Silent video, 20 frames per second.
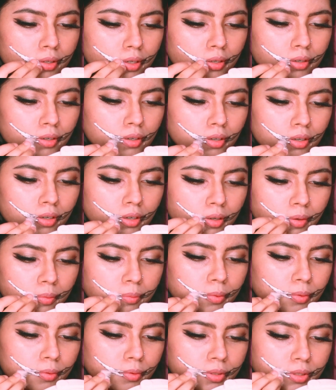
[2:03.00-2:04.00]
it
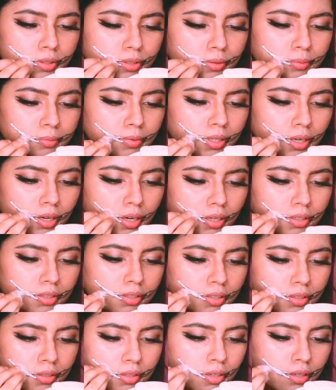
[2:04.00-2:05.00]
up with some
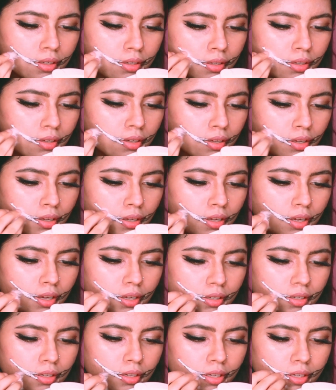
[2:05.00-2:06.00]
cotton
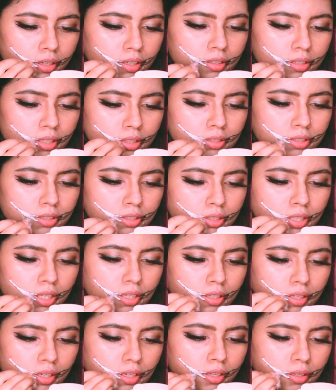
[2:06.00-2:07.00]
and letting that
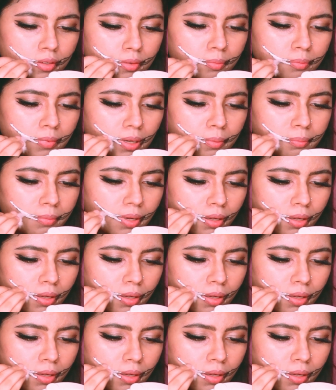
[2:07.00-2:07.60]
stick in my